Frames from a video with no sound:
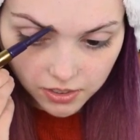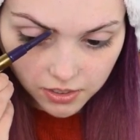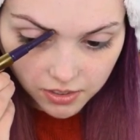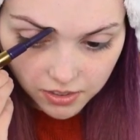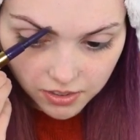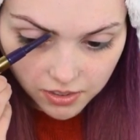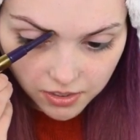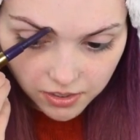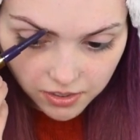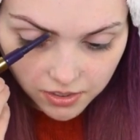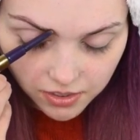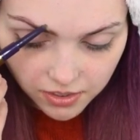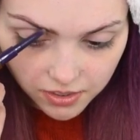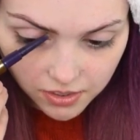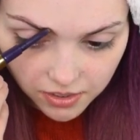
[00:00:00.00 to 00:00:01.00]

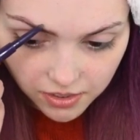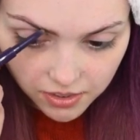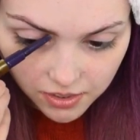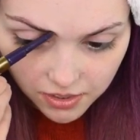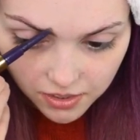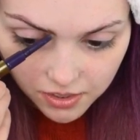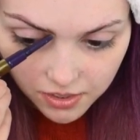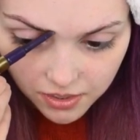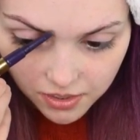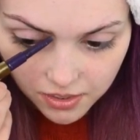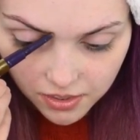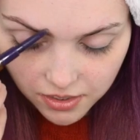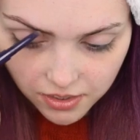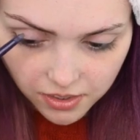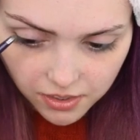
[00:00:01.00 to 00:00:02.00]

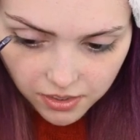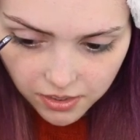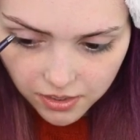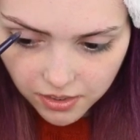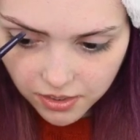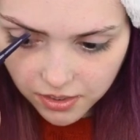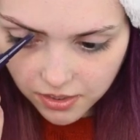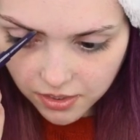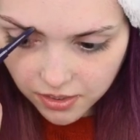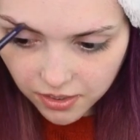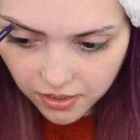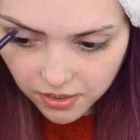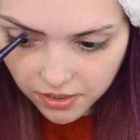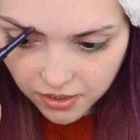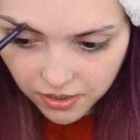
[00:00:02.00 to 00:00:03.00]

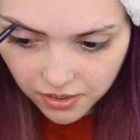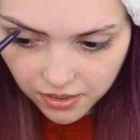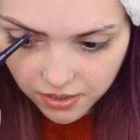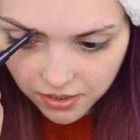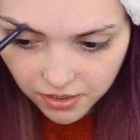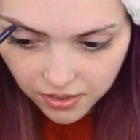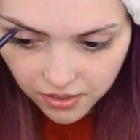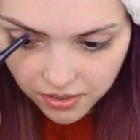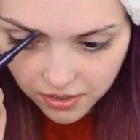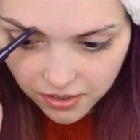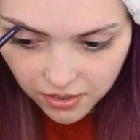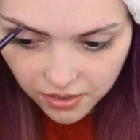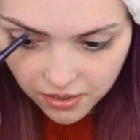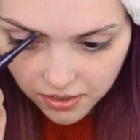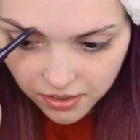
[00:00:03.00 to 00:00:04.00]

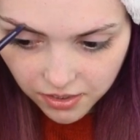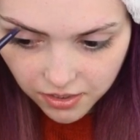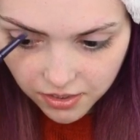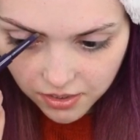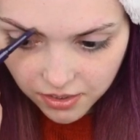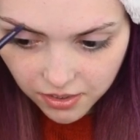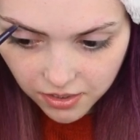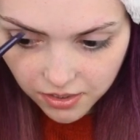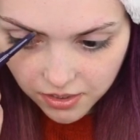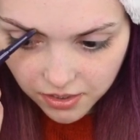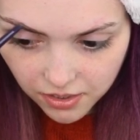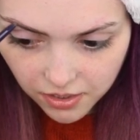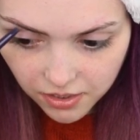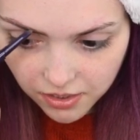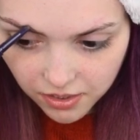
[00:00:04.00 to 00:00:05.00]

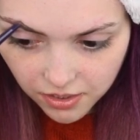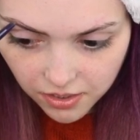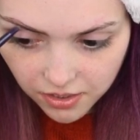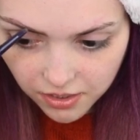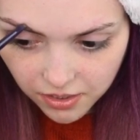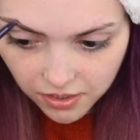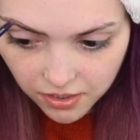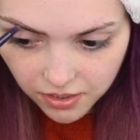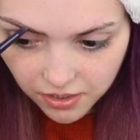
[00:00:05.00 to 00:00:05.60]
[no speech]